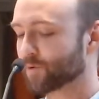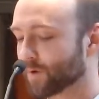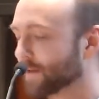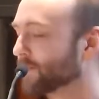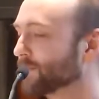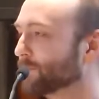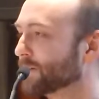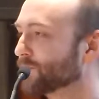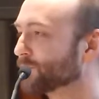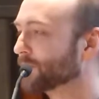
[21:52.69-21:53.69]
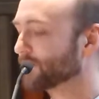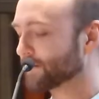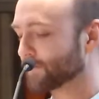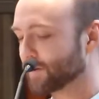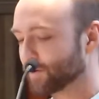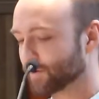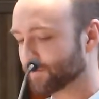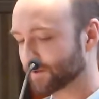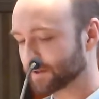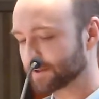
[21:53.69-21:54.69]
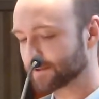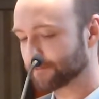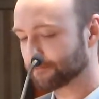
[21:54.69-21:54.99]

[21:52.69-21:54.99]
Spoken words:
greatest mysteries of the universe.